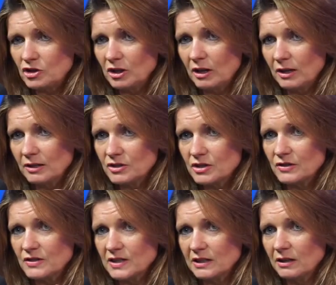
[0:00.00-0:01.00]
just finishing college,
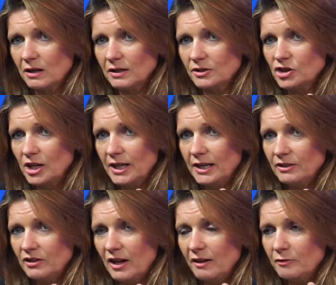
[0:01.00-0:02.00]
the other still in college.
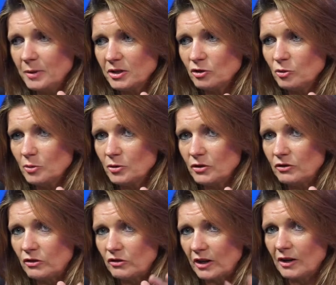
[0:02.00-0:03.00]
To have my two
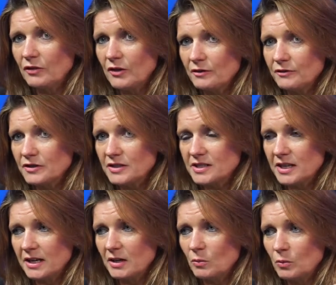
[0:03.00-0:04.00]
boys just out there for the
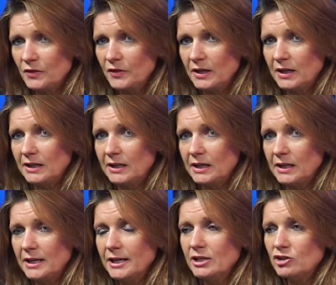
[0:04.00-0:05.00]
day with the
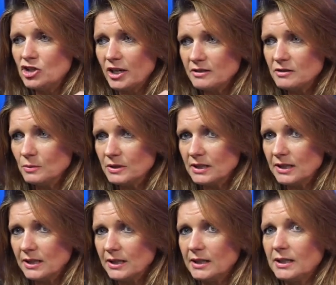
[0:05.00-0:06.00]
gillie, chatting with
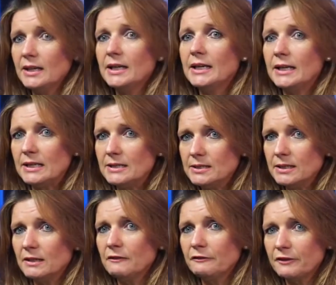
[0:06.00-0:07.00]
the gillie,
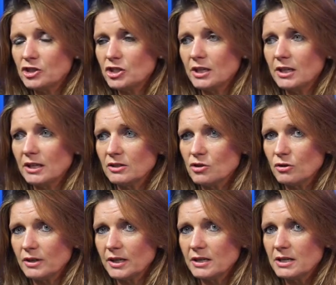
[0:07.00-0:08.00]
eating, fishing and
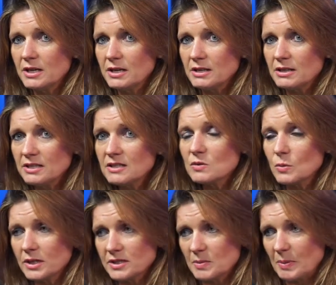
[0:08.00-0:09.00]
talking. This
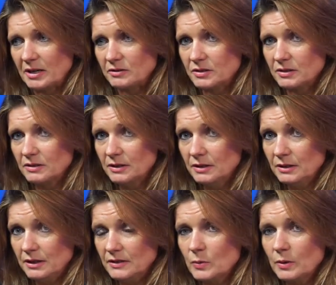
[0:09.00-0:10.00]
is what it's about.
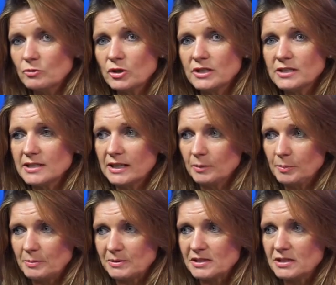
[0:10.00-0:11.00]
This is what I'm trying to
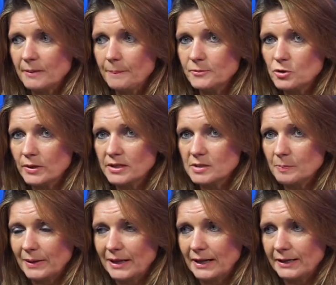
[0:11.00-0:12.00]
tell people. Stop trying
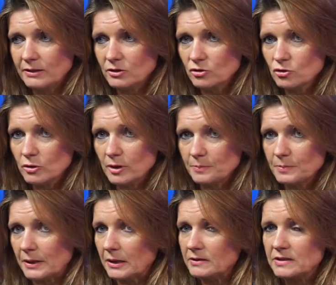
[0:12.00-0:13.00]
to plan your
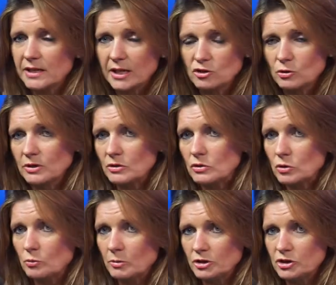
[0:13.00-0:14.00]
trip, like schedule it
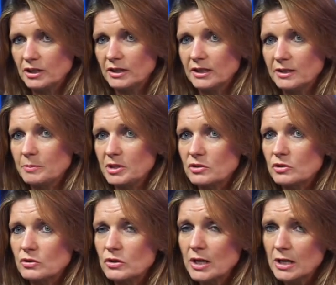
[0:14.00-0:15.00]
so much in Ireland,
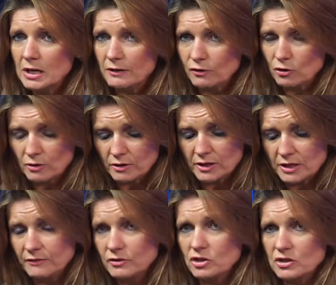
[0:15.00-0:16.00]
because if you're on,
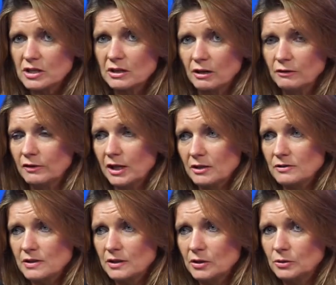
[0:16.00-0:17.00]
even just in Longueville
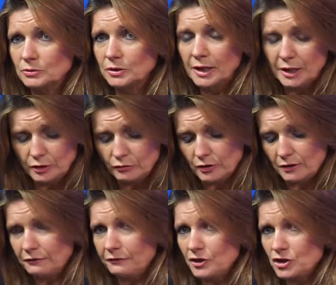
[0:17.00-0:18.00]
House alone, you've
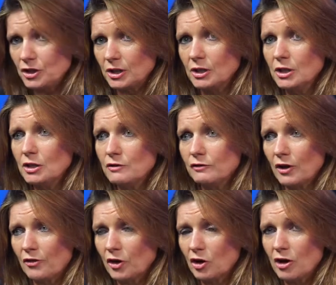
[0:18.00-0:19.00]
got fishing,
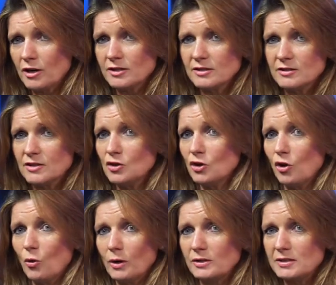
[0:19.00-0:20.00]
you've got the gardens, you
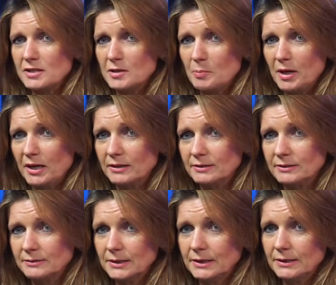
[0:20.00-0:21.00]
can go out and see the
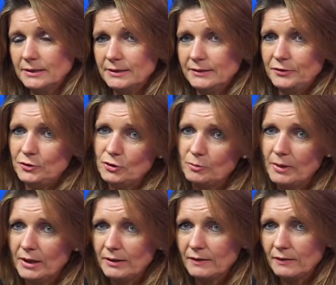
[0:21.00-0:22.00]
pigs, if you
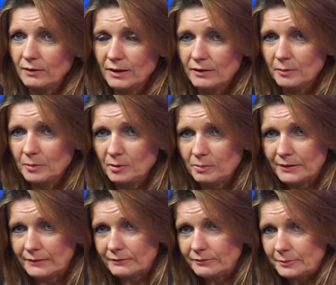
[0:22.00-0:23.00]
don't mind that they're going to end up in your
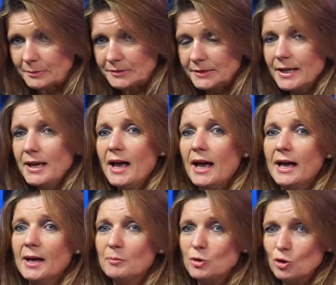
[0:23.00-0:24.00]
plate in a few months.
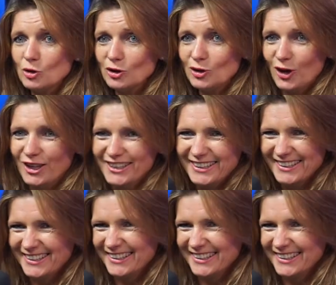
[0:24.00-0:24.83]
You can,